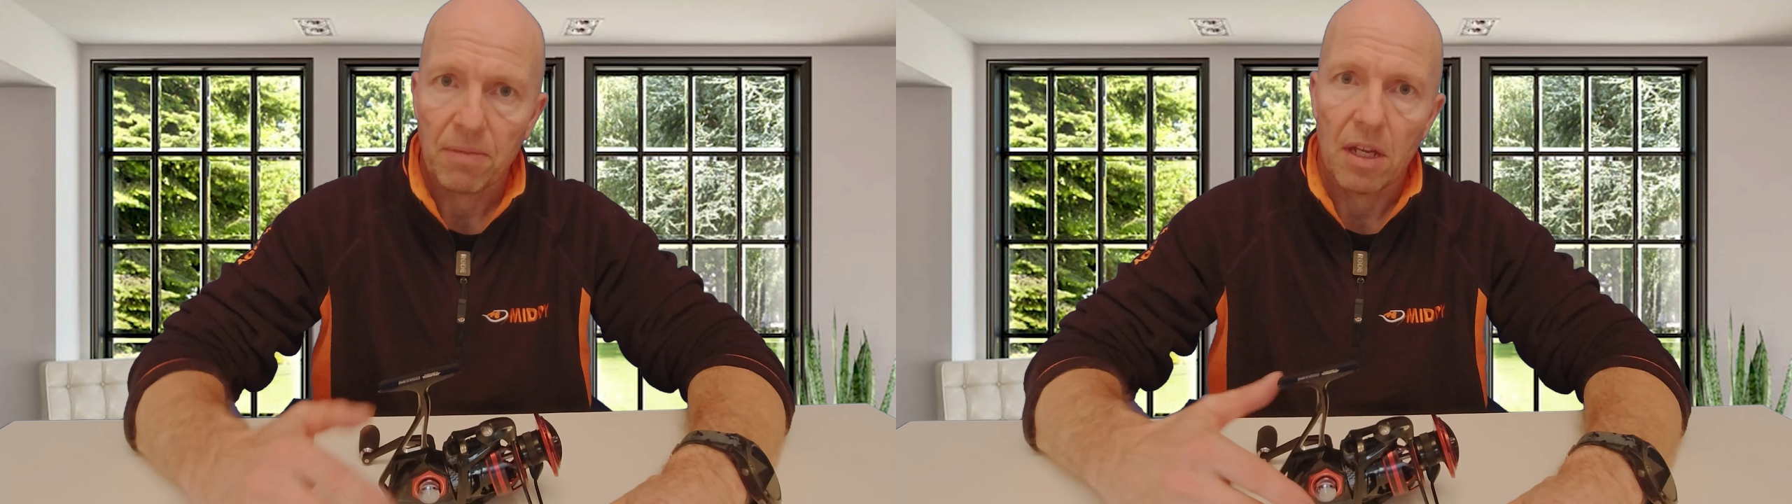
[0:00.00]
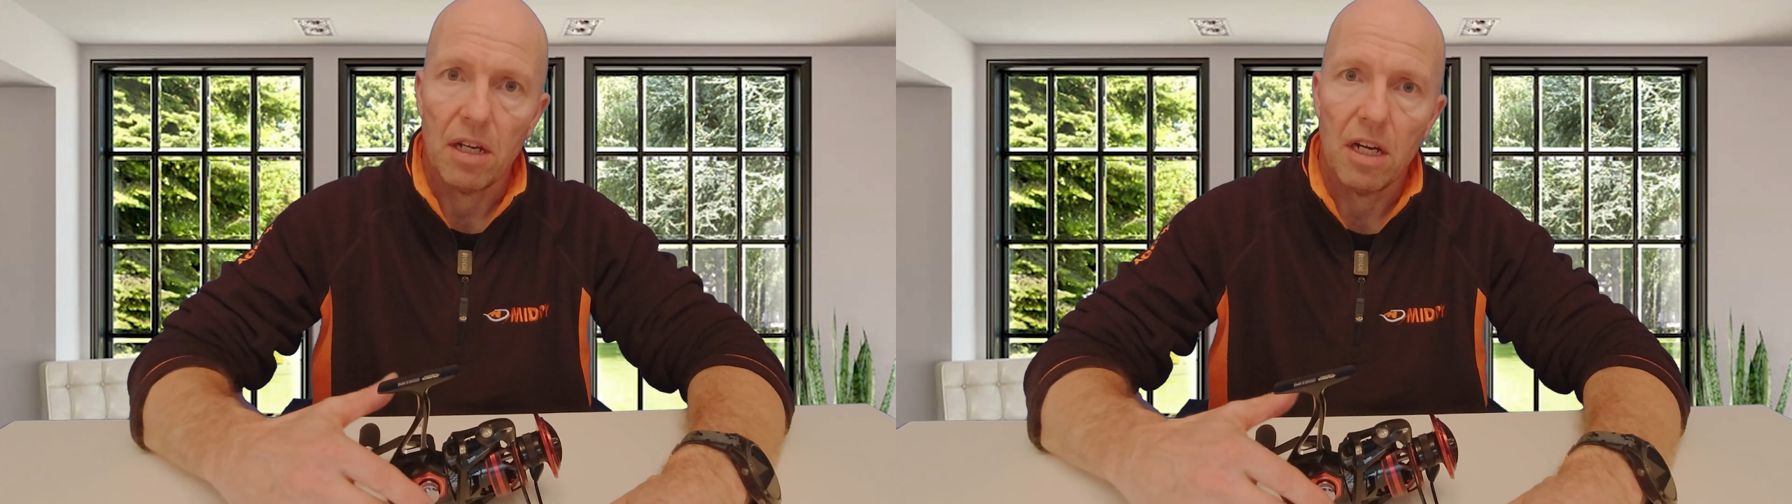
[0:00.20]

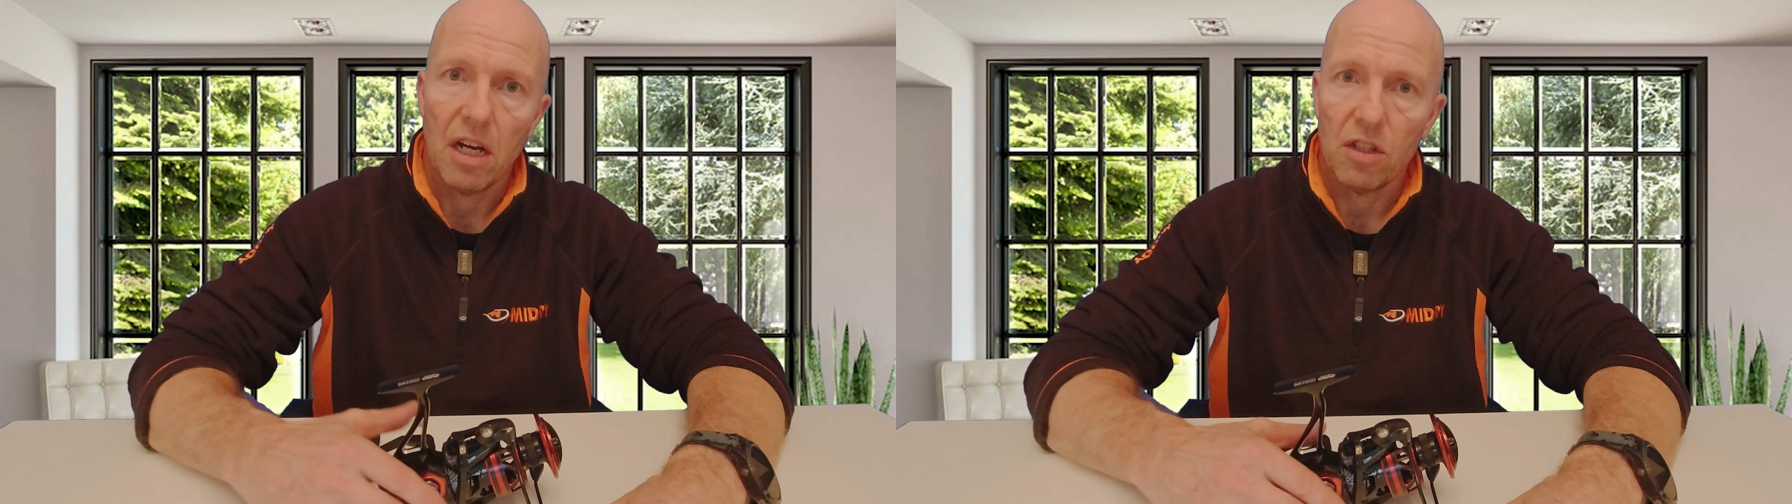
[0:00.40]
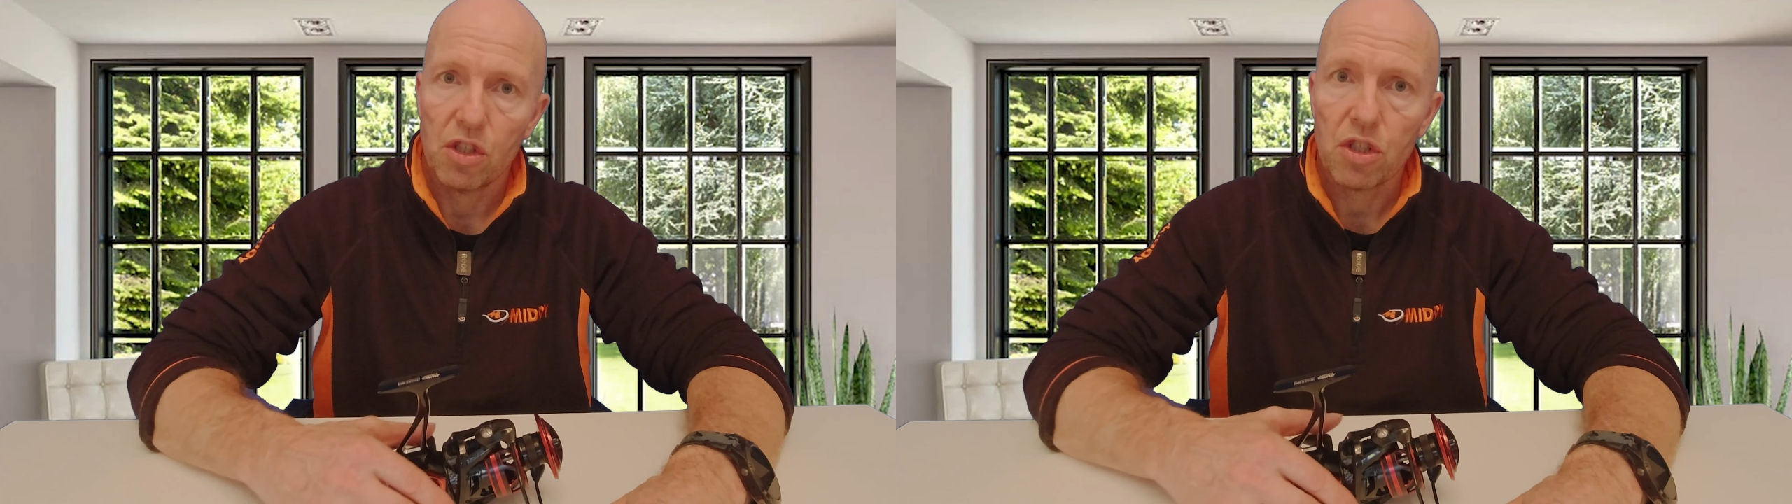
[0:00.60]

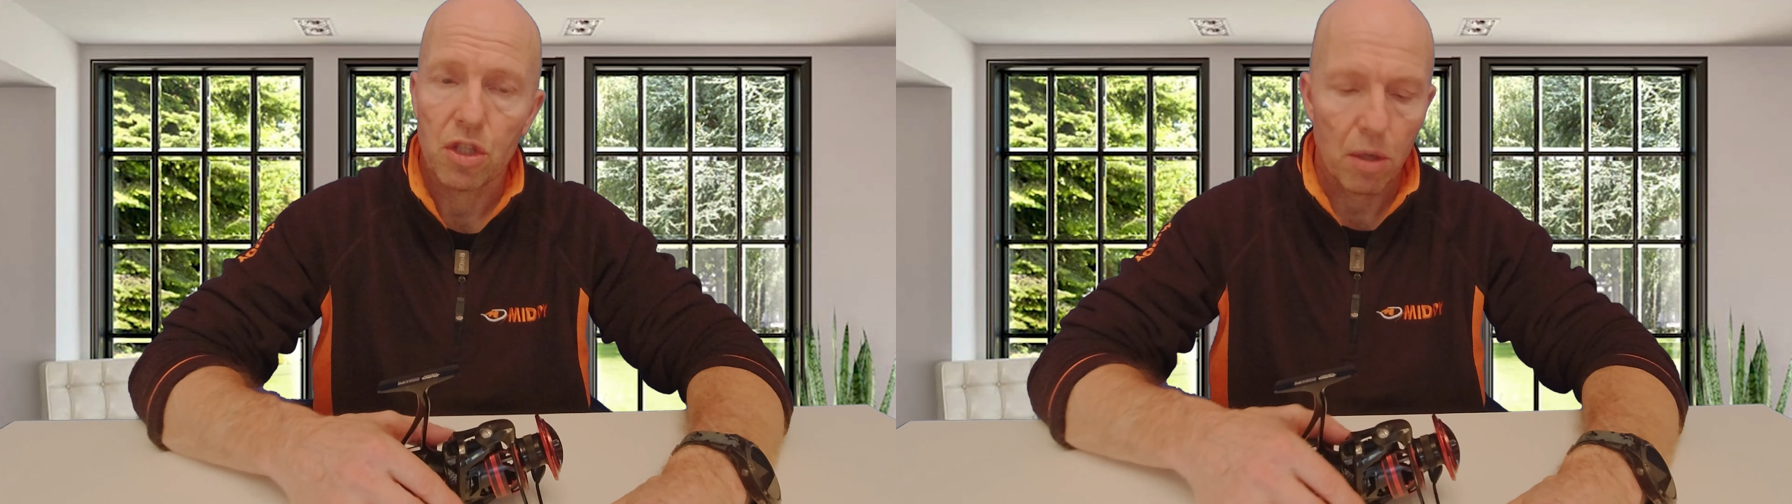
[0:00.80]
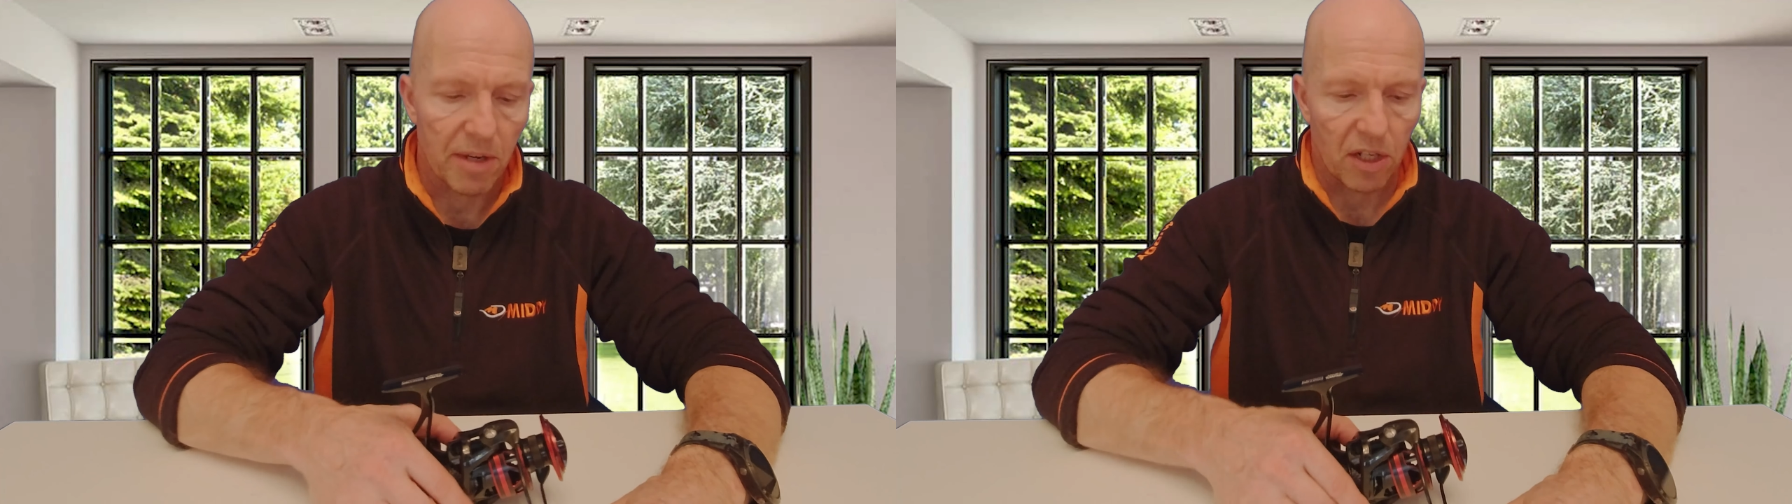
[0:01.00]
I'll just
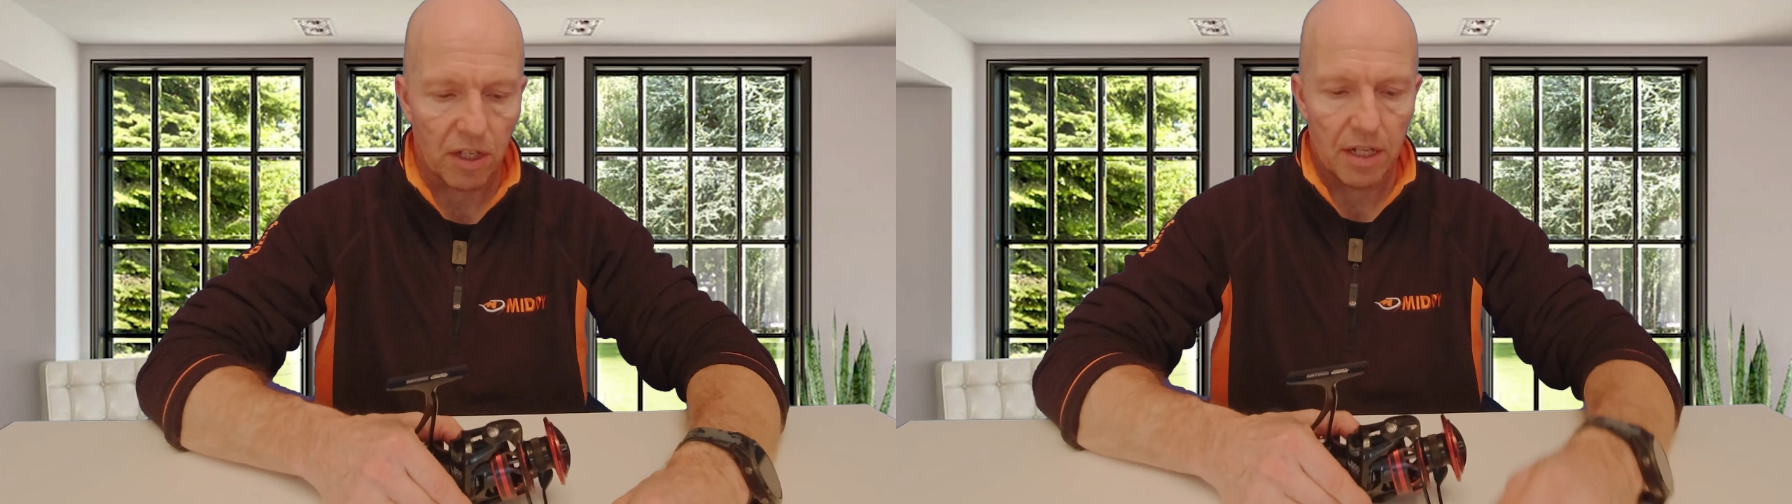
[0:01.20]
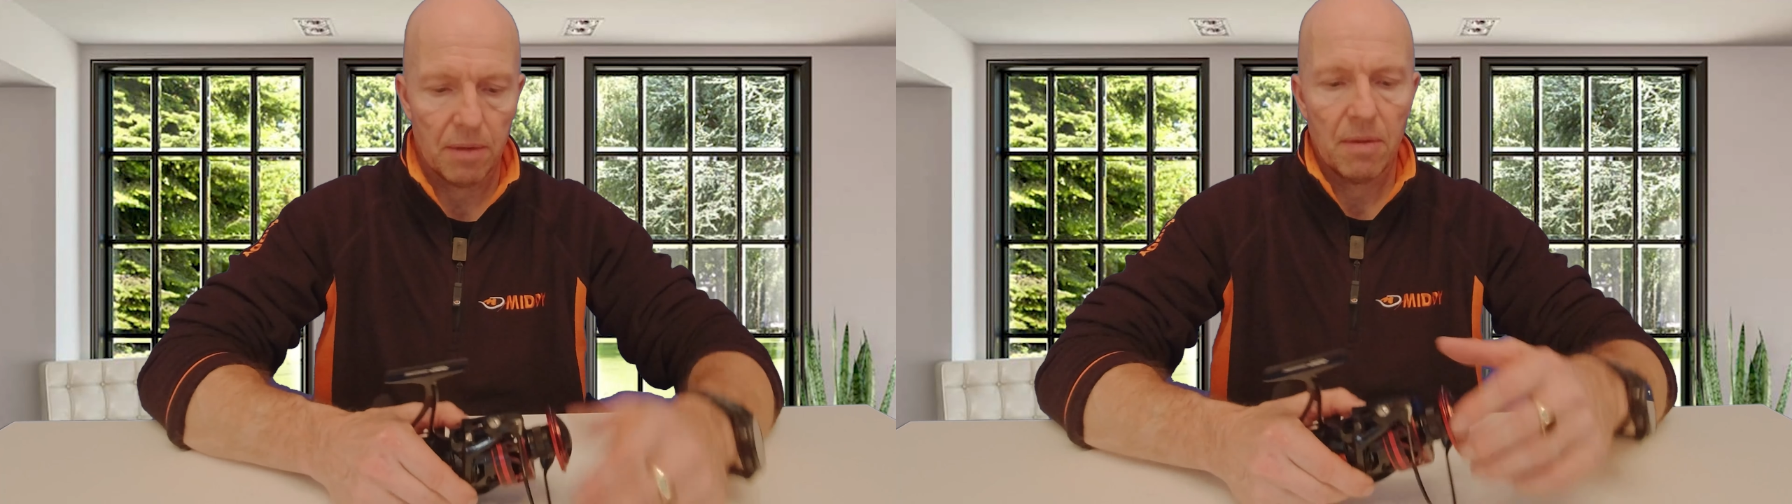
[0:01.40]
zoom in on
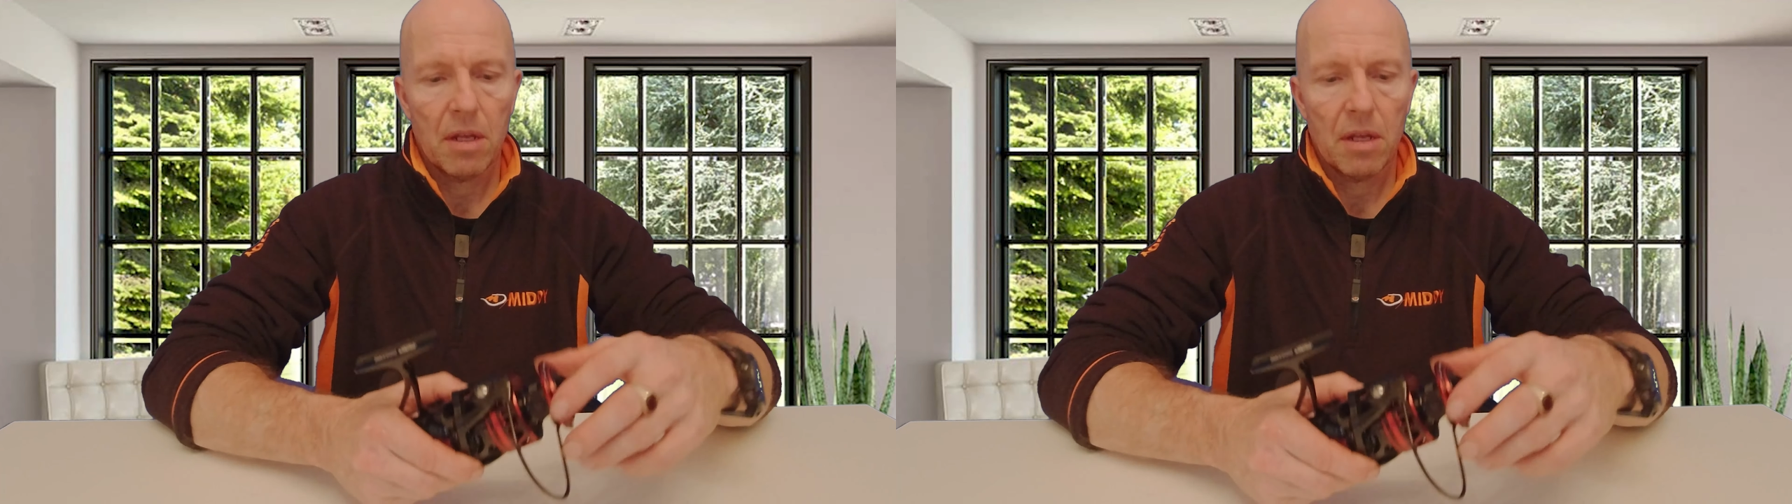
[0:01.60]
it,